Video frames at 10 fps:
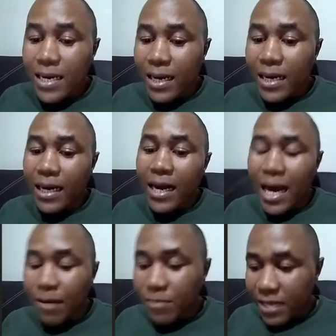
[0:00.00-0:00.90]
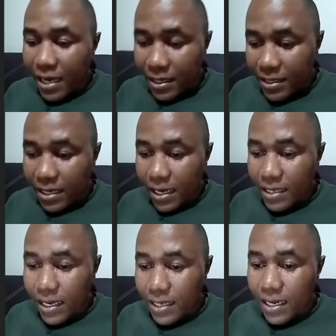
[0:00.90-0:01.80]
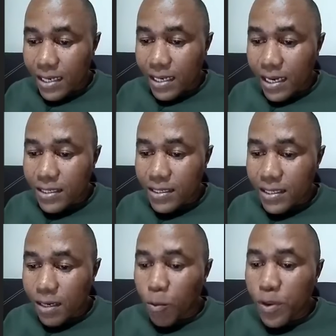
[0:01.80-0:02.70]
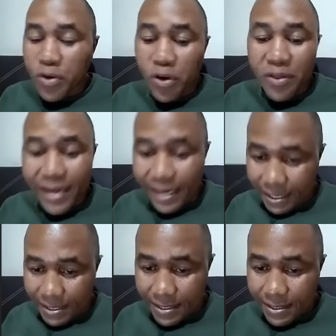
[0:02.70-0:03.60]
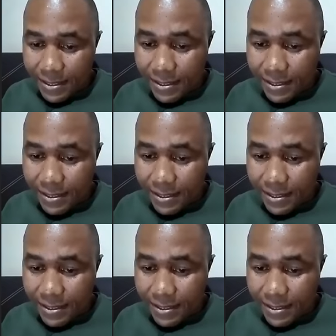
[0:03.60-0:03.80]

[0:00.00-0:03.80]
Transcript: uh, comes and, and and and and withdraw the case